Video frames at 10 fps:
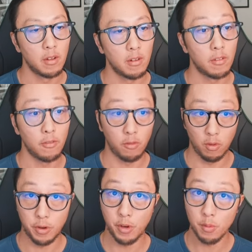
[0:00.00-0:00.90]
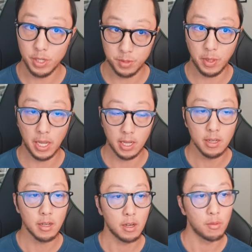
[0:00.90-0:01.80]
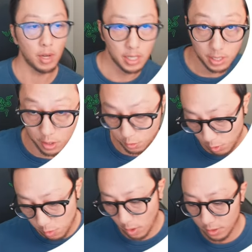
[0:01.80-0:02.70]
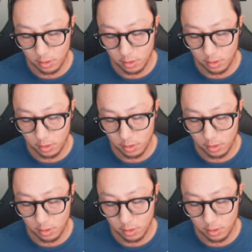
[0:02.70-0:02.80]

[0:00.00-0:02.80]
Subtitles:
for your wrist pain, right? Here's what you want to do.